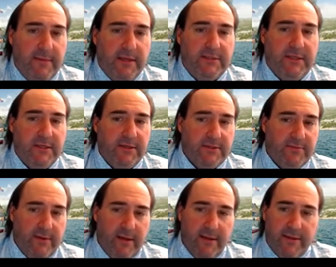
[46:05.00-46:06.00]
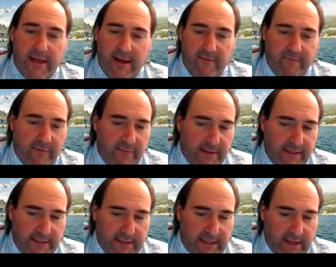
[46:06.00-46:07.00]
much deals with
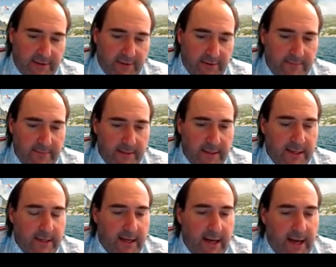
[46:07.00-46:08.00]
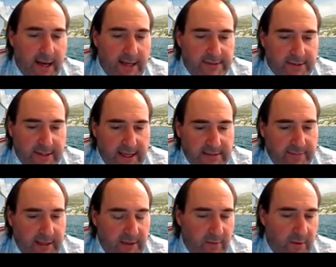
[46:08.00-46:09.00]
everybody together. So that's
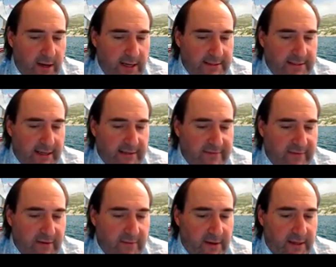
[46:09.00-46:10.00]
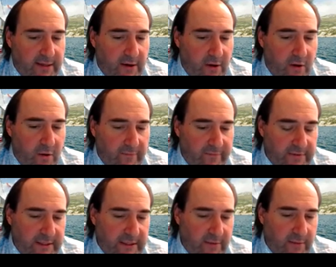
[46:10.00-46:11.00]
P1 times V1 over
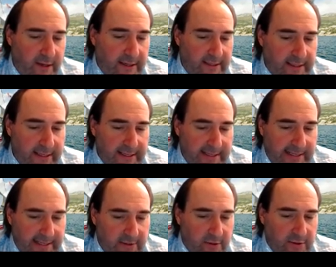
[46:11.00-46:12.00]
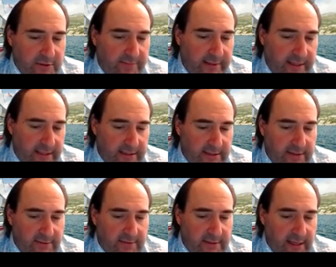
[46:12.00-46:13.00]
T1 equals
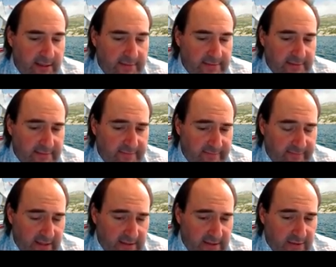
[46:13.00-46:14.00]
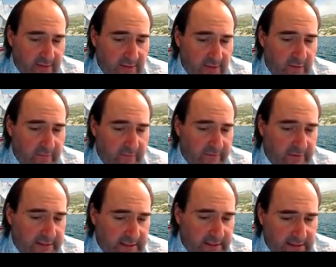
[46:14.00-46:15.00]
P2 times V2 over
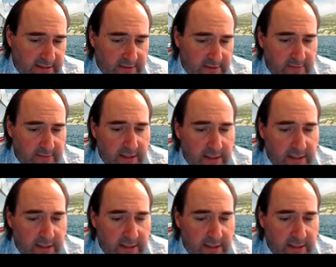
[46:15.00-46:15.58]
T2.